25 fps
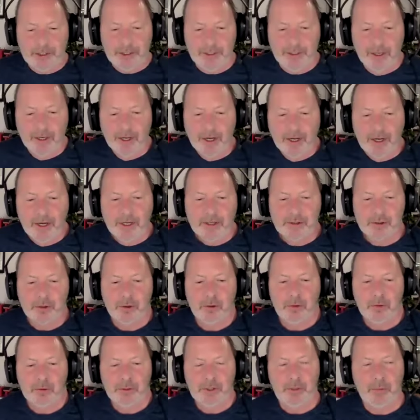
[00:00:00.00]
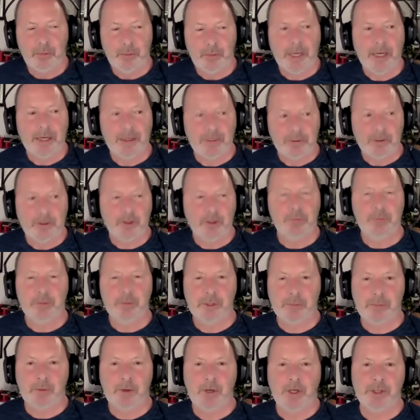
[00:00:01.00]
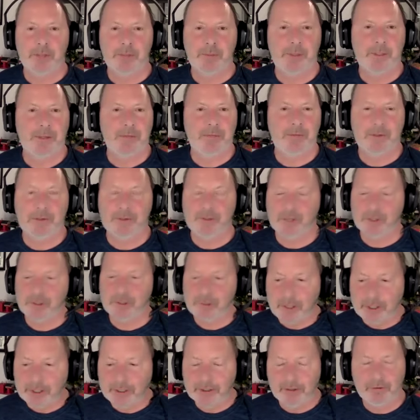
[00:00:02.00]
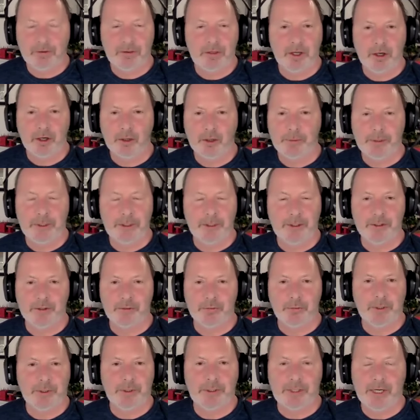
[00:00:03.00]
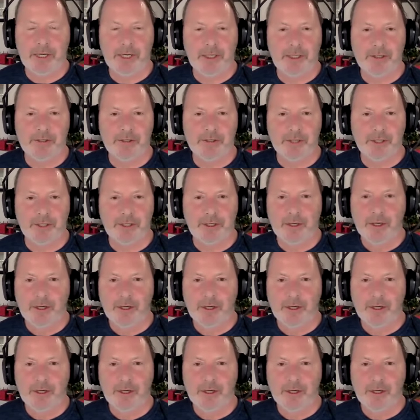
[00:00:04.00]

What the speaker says: And so, we had a good response, but I felt just like the therapy industry in the 80s that,